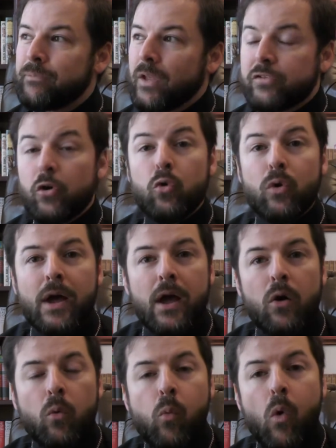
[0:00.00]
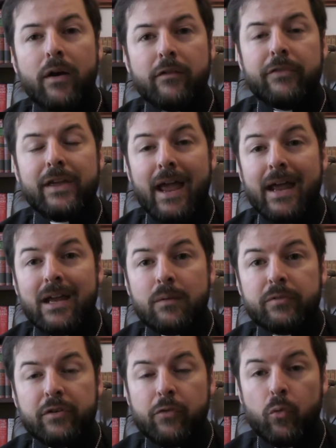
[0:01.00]
So one of the
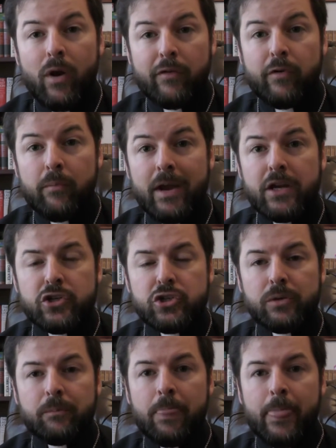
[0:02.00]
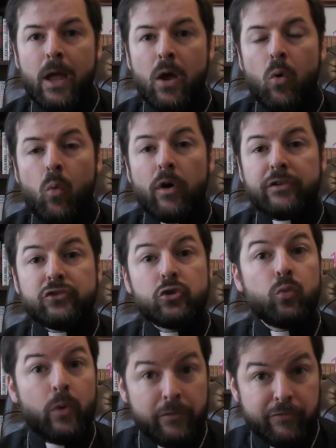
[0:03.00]
aims of the Reformation was
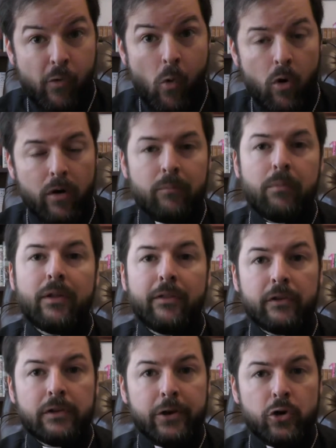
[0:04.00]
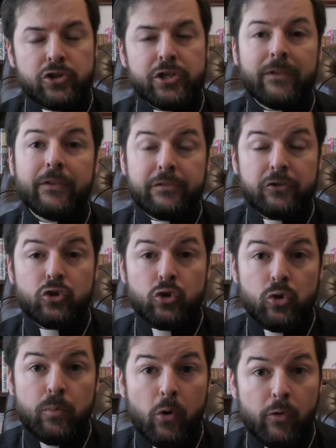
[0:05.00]
to reform the liturgy. And this is
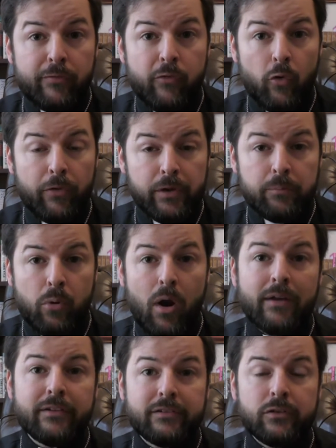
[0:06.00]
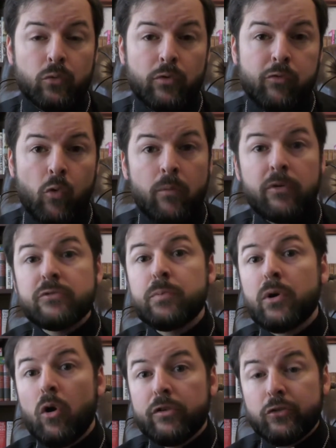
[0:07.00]
true both for the Protestant reformers,
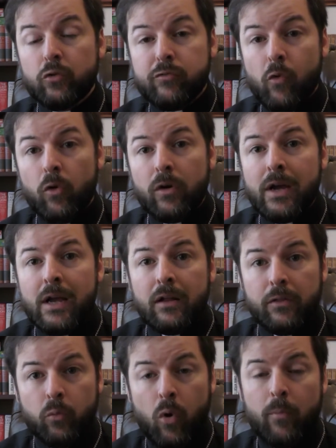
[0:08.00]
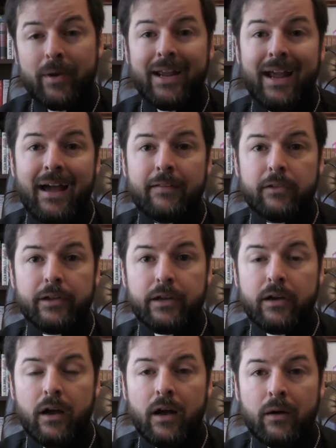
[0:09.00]
but also for the Roman Catholic
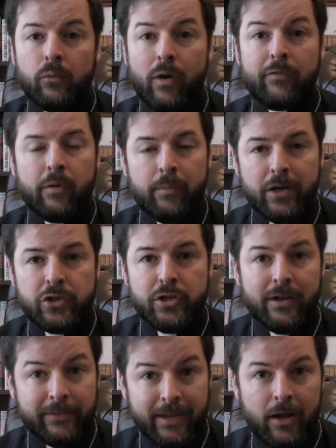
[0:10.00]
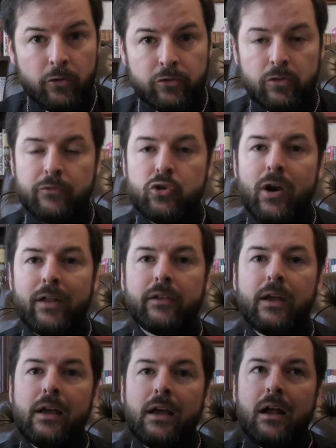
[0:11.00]
Reformation at the Council of Trent.
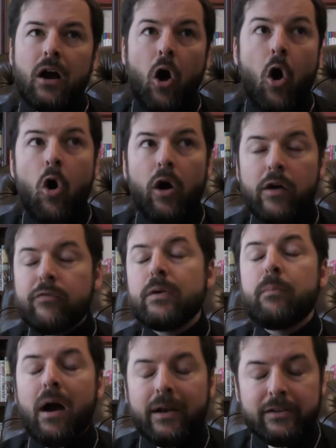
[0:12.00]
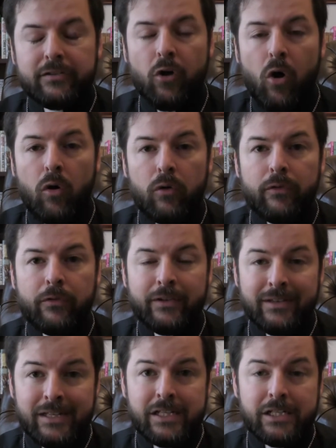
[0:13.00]
Everybody saw the
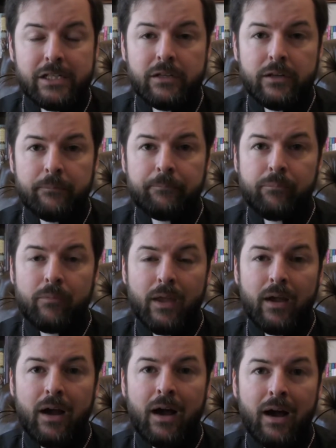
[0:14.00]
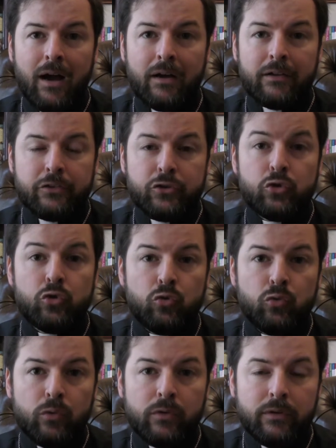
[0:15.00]
need
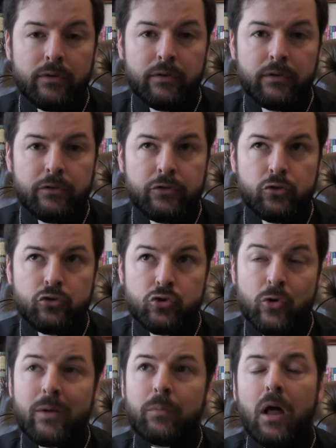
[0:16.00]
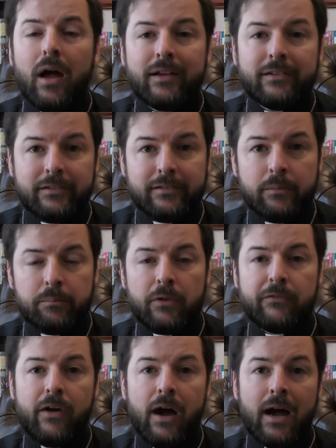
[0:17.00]
to to streamline, to
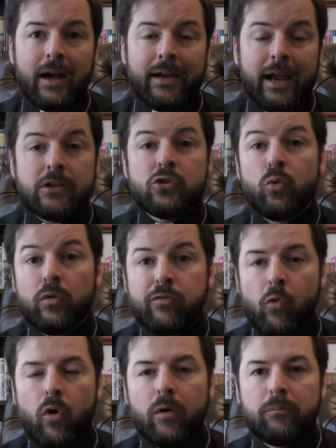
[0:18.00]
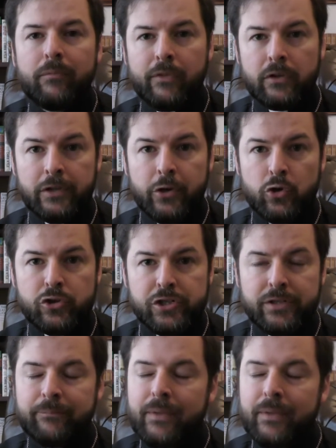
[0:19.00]
simplify, and to reform the liturgy.